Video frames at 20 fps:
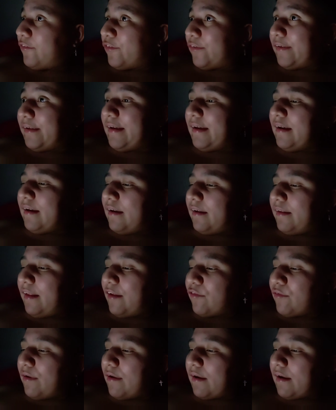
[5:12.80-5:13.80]
So yeah,
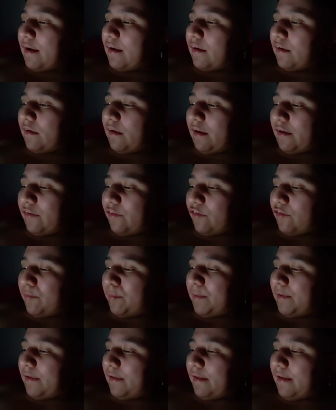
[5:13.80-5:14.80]
that's why I kind of like
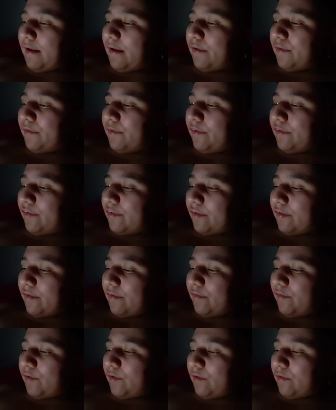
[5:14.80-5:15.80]
just been down and
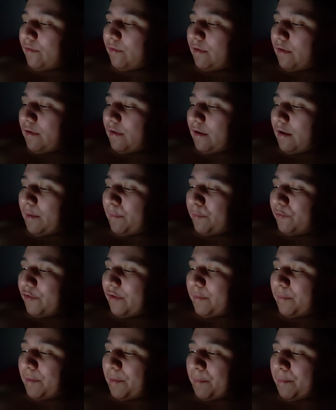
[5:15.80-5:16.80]
stuff, you know? I've
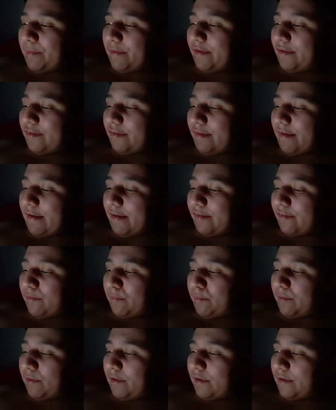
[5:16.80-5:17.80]
tried my best not
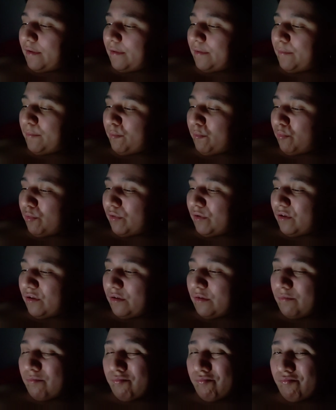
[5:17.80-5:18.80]
to be,
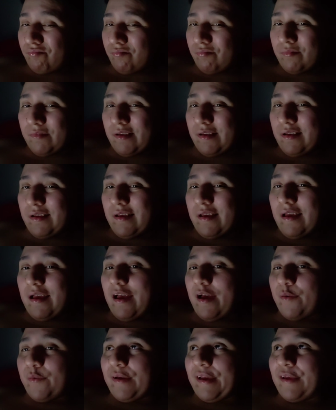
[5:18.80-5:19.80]
but
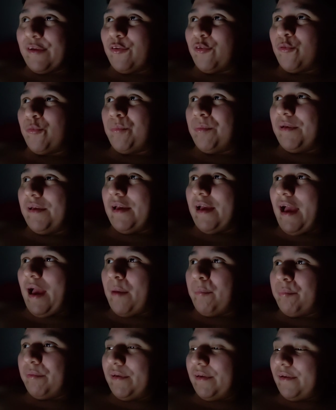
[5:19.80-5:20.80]
how can you be
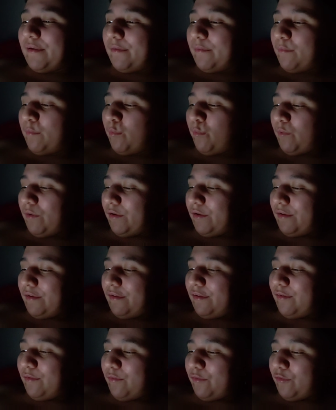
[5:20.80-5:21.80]
happy
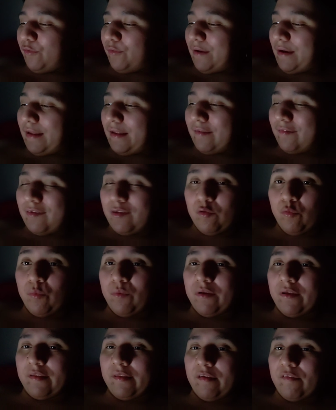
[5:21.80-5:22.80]
when, you know, you can't even
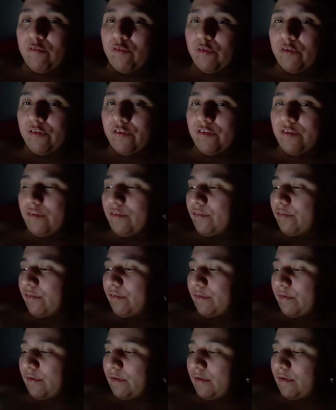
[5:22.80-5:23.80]
do anything for yourself?